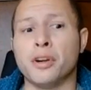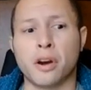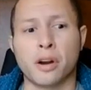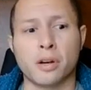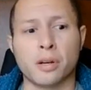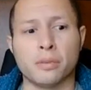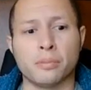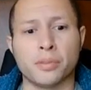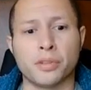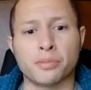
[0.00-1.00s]

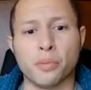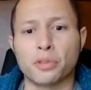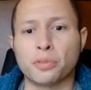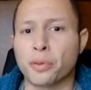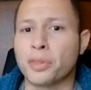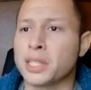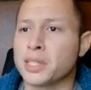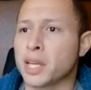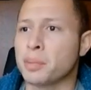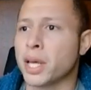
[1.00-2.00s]
there's multiple
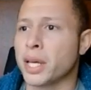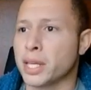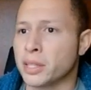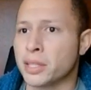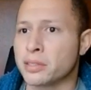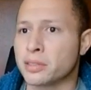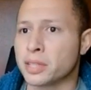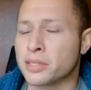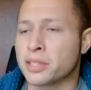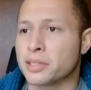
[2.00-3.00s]
things at play in this
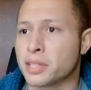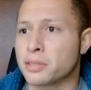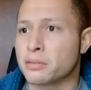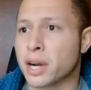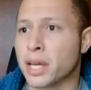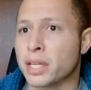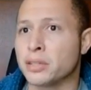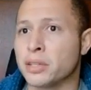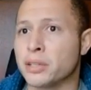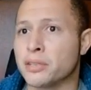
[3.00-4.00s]
existence,
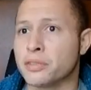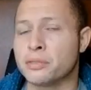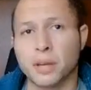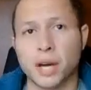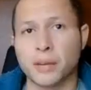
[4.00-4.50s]
right? There's